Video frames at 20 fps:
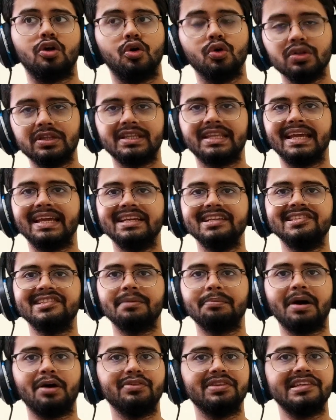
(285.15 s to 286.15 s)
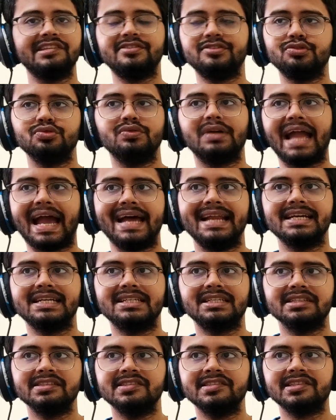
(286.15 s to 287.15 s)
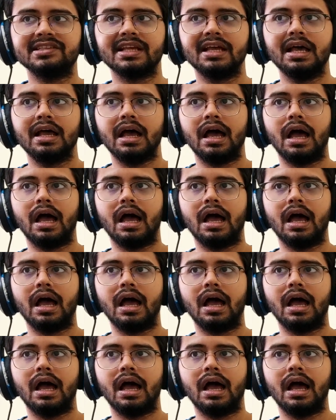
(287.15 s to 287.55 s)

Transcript: good things about these two characters